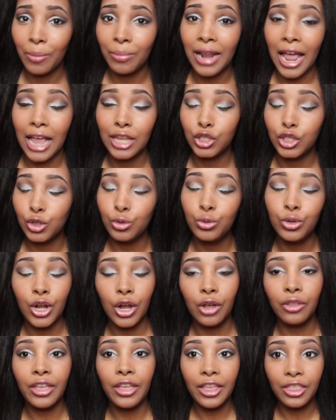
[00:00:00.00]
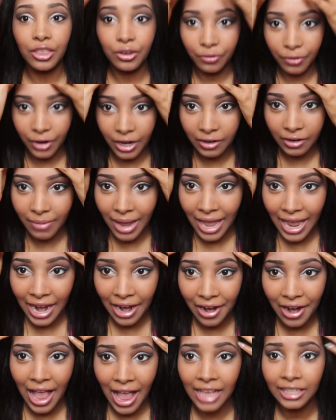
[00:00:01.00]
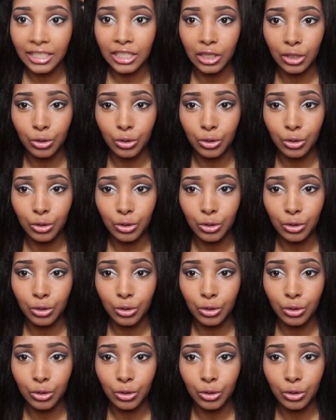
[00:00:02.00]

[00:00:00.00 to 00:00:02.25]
but I do know that the front of my hair has a